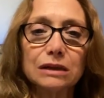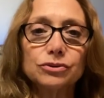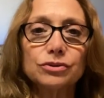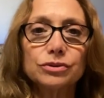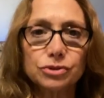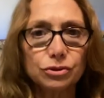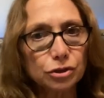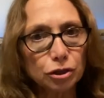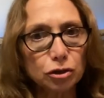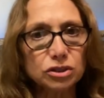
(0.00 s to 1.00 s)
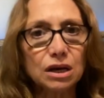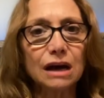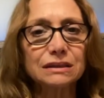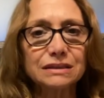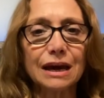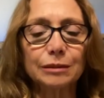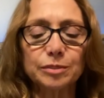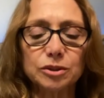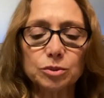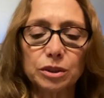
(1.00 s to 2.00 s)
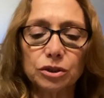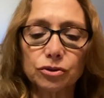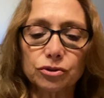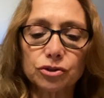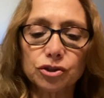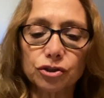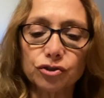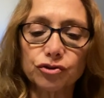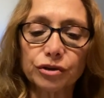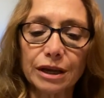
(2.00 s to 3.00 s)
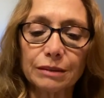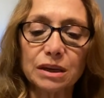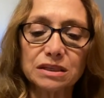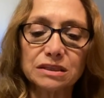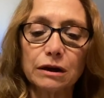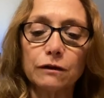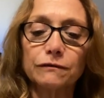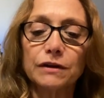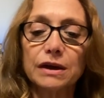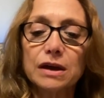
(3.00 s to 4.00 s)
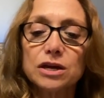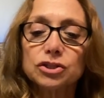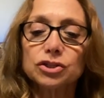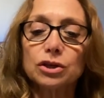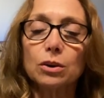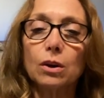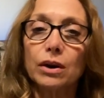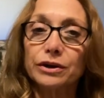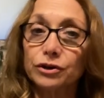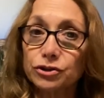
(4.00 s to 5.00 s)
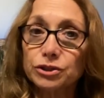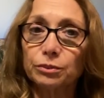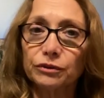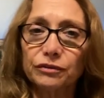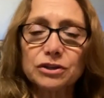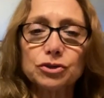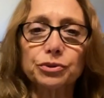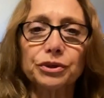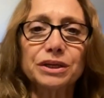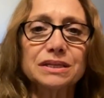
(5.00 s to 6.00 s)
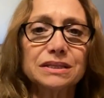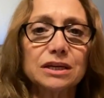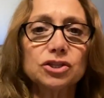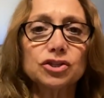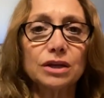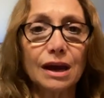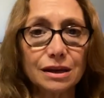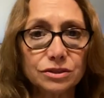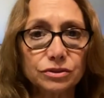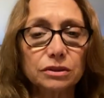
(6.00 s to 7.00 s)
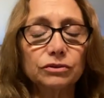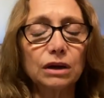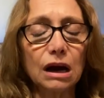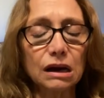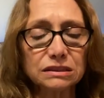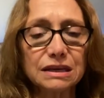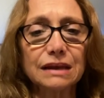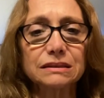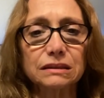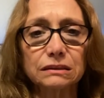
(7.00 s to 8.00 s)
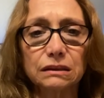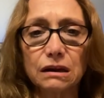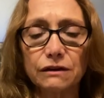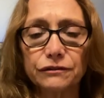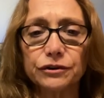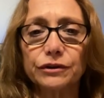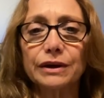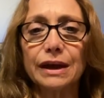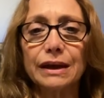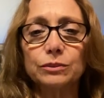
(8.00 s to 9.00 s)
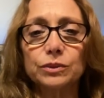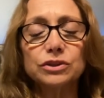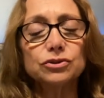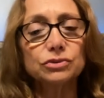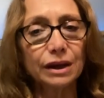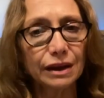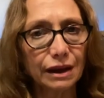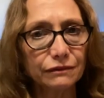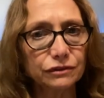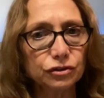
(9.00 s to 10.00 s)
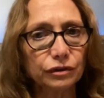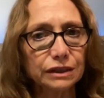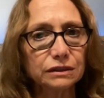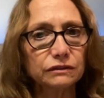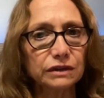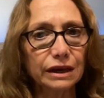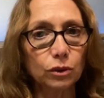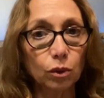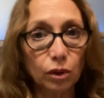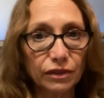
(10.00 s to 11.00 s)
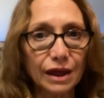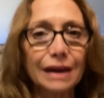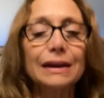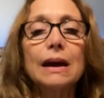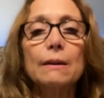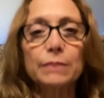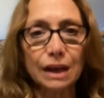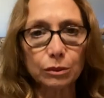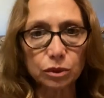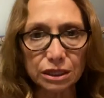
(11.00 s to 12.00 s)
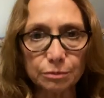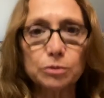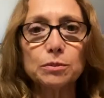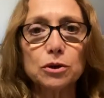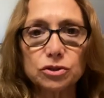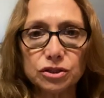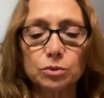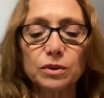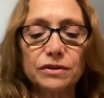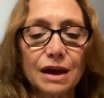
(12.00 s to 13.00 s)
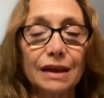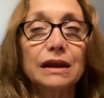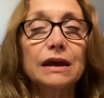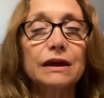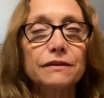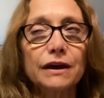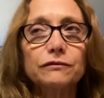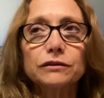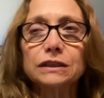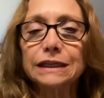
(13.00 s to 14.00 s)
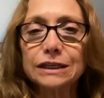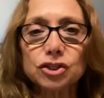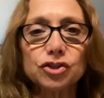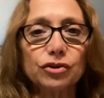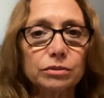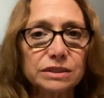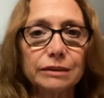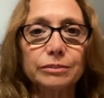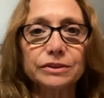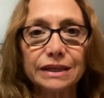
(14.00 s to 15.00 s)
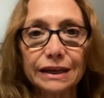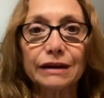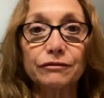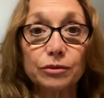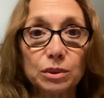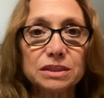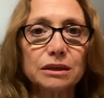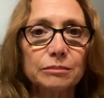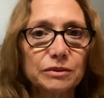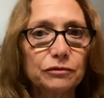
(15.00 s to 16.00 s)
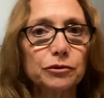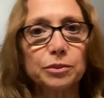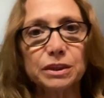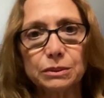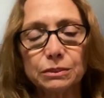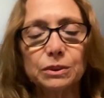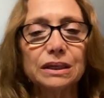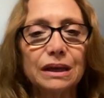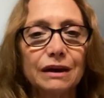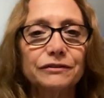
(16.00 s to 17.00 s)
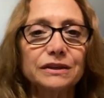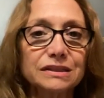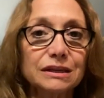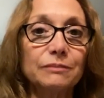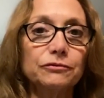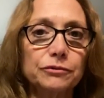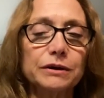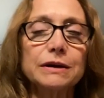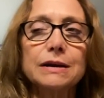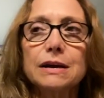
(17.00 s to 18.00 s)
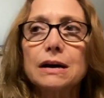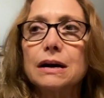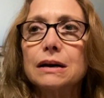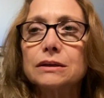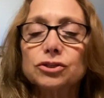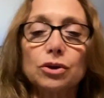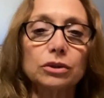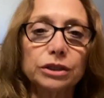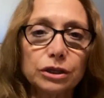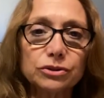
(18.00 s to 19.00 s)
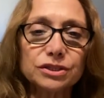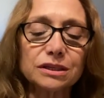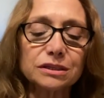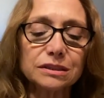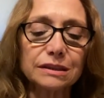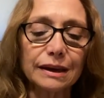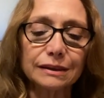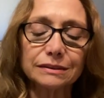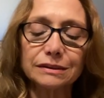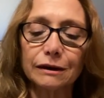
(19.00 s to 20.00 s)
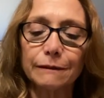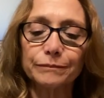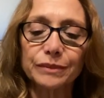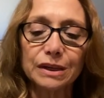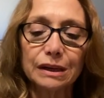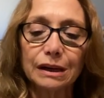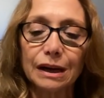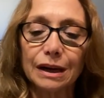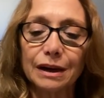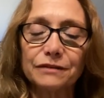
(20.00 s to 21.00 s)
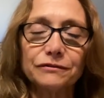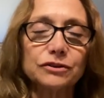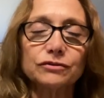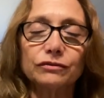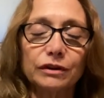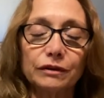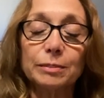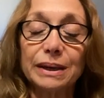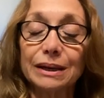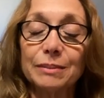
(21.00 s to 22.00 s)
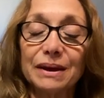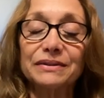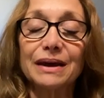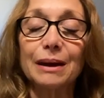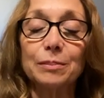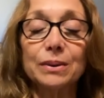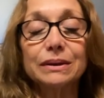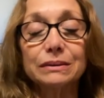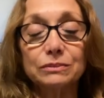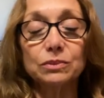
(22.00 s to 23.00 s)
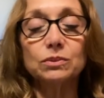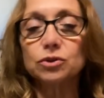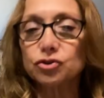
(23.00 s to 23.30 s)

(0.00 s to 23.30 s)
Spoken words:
due to the close contact between your children and myself. So our nursing professional organization has contacted the governor, and we do not have a directive yet on that, but I will keep you posted with that. Thankfully, last year I was able to get everyone done before we left, except for scoliosis, and I felt very bad about that, but we'll